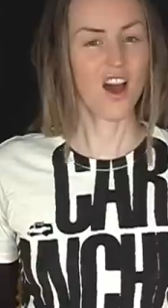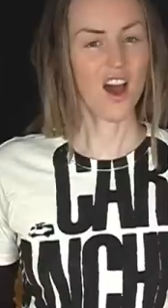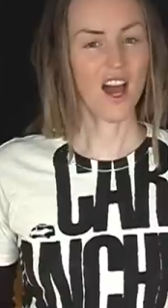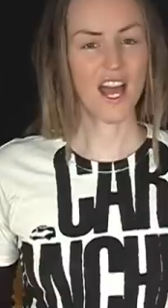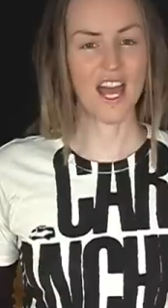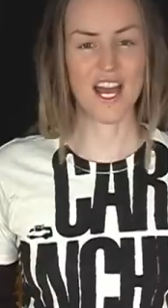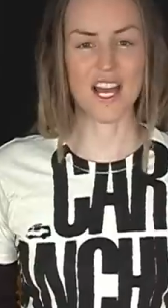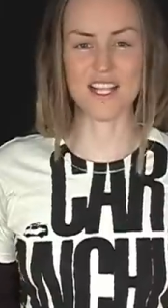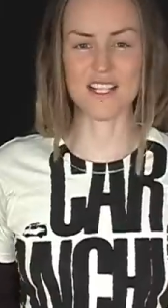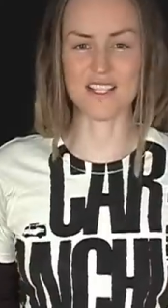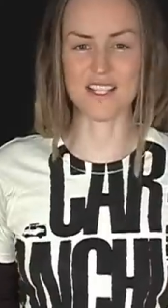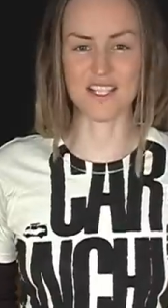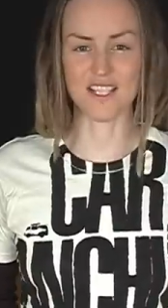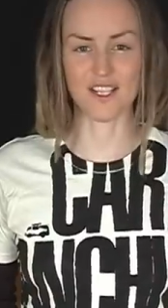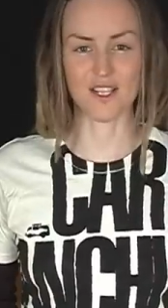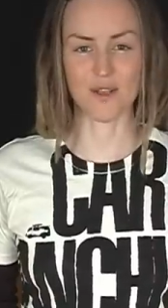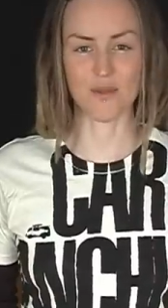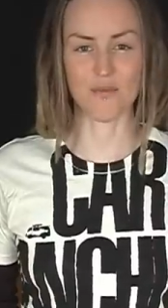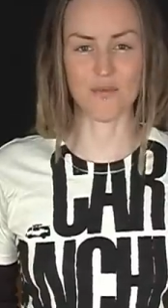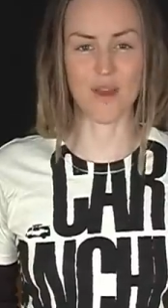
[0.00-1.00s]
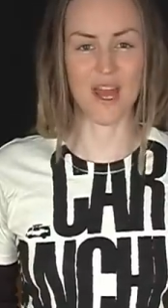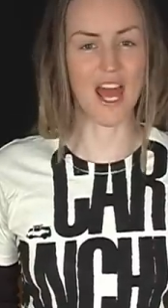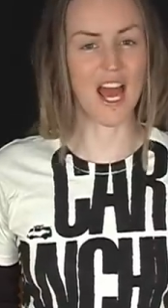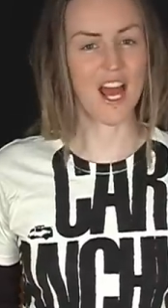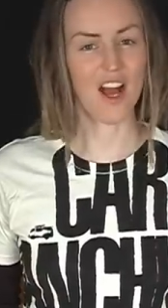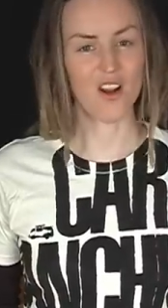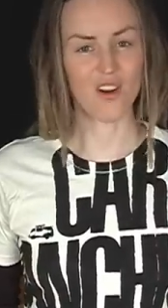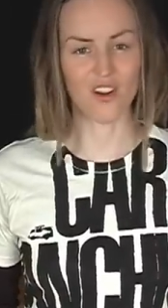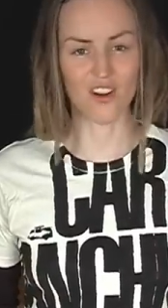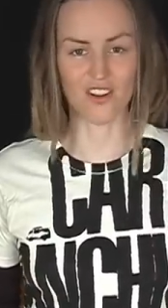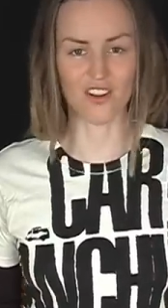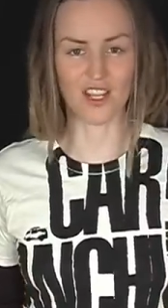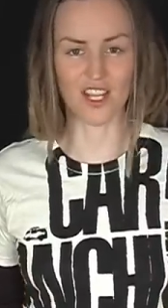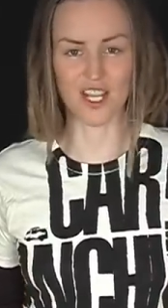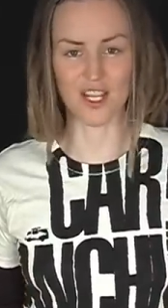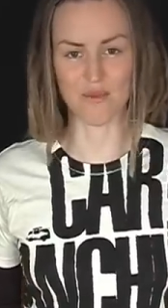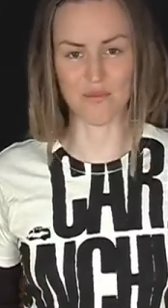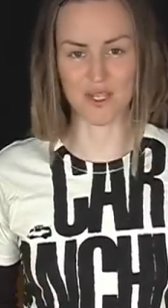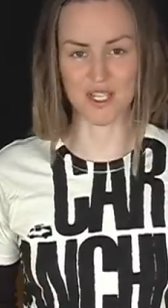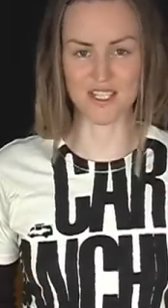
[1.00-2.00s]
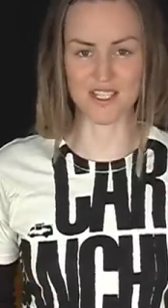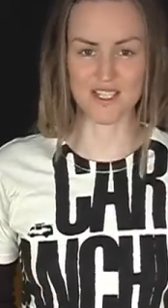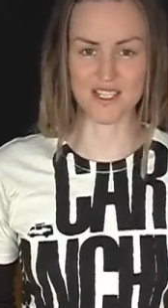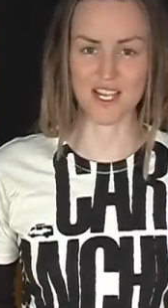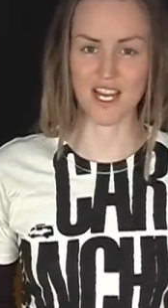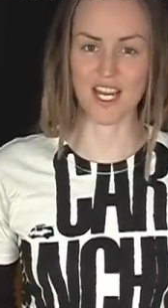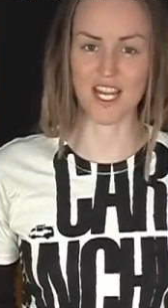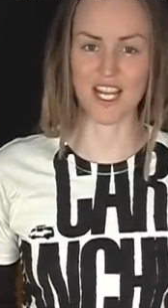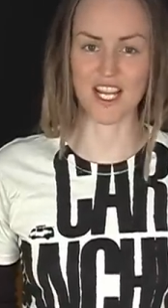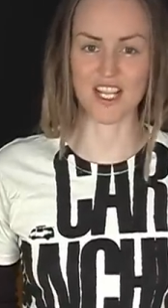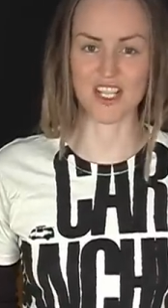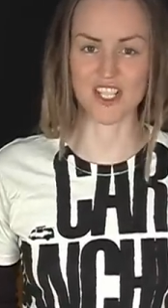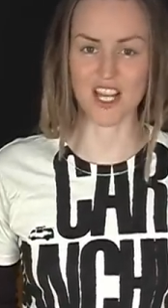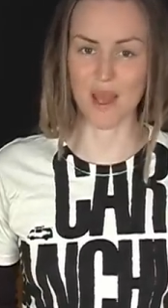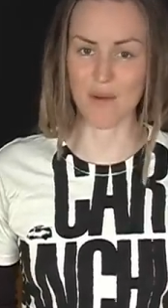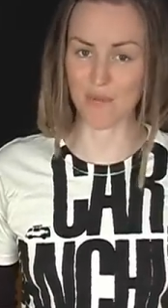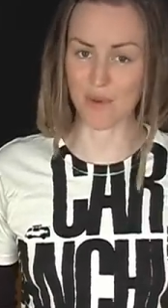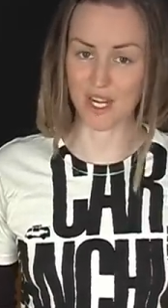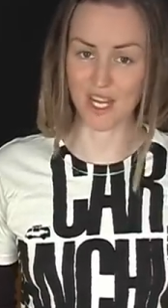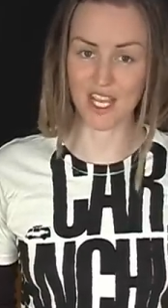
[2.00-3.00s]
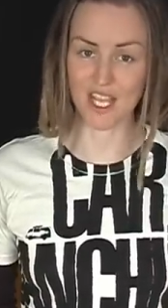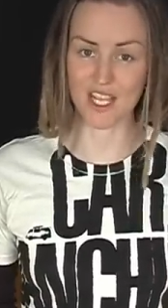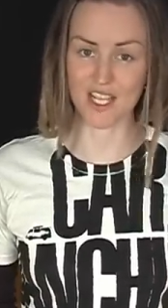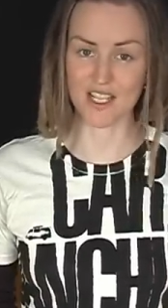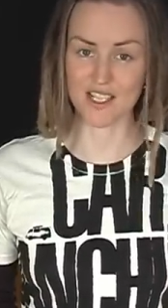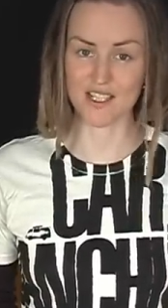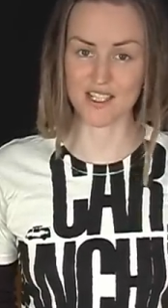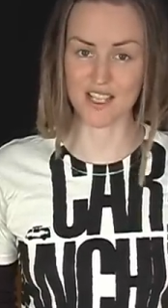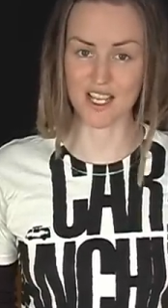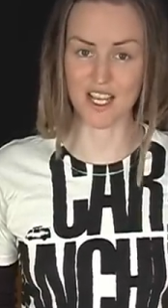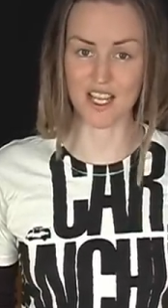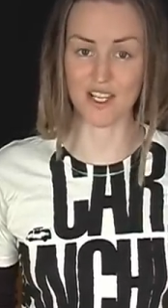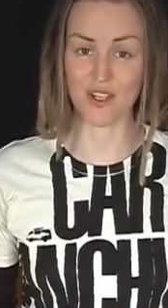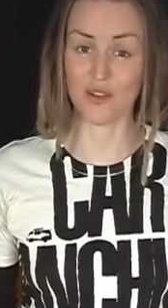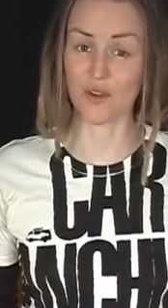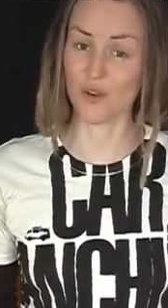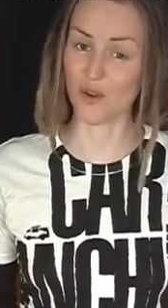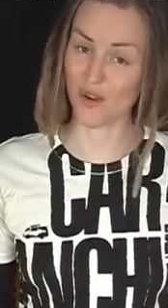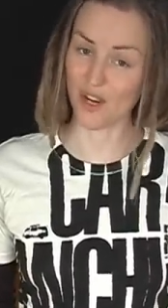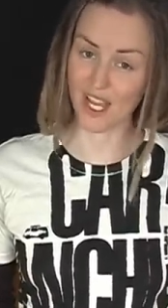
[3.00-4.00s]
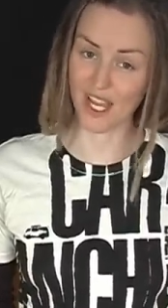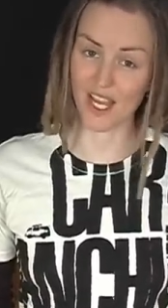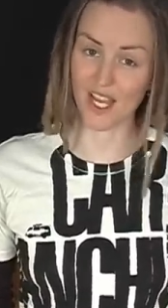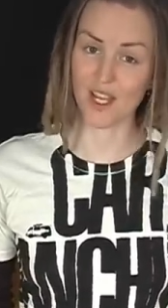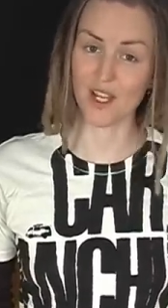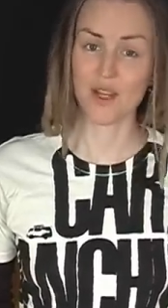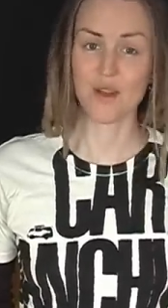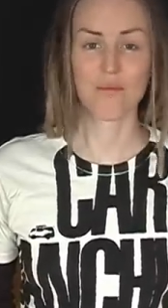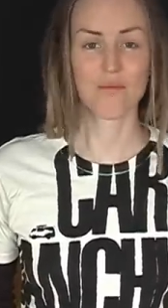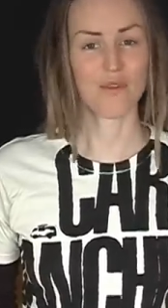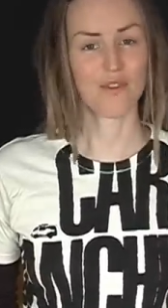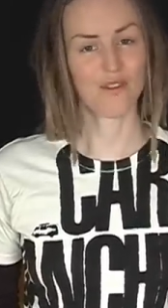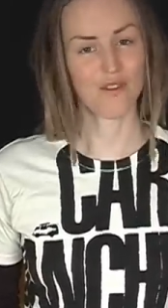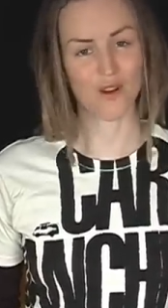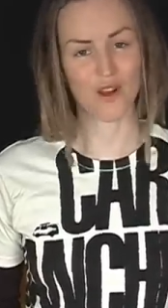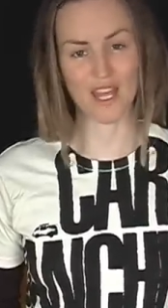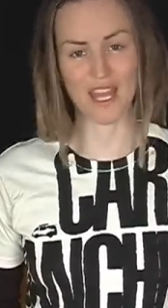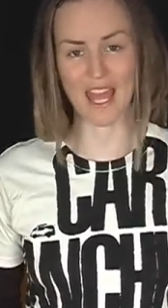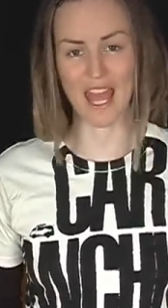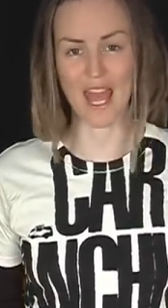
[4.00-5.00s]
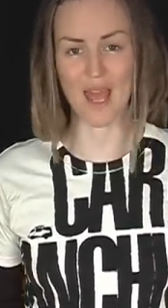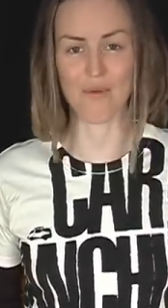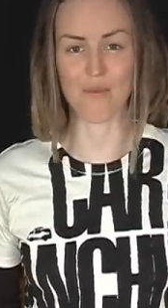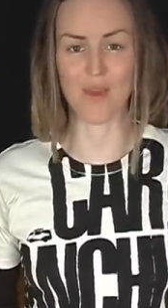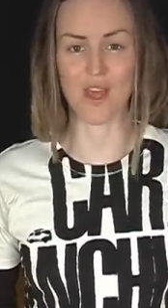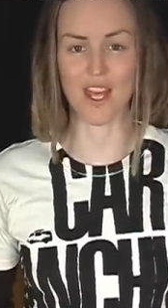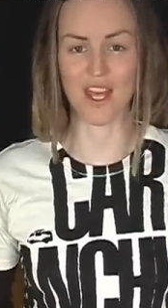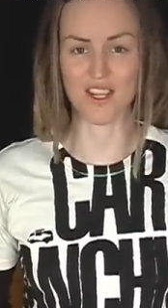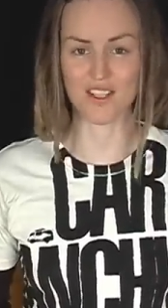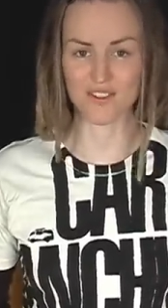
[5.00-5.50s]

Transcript: I asked him how long he'd been studying Japanese in Korea before he came here.